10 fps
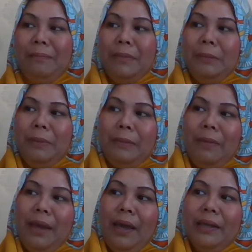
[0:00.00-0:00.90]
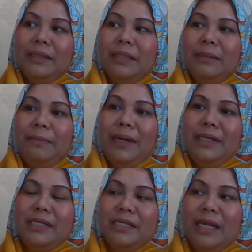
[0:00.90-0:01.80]
implement by
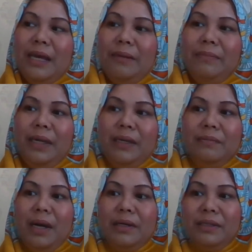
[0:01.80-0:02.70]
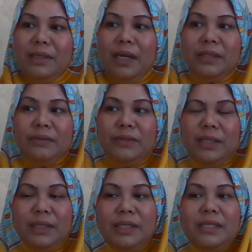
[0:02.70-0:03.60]
Islamic marketing
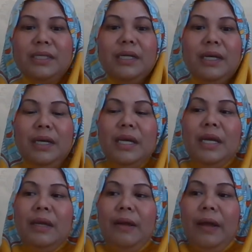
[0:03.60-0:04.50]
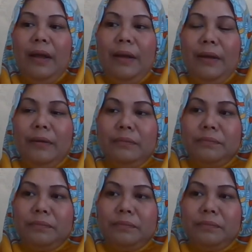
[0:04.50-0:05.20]
activities. Yeah. Um,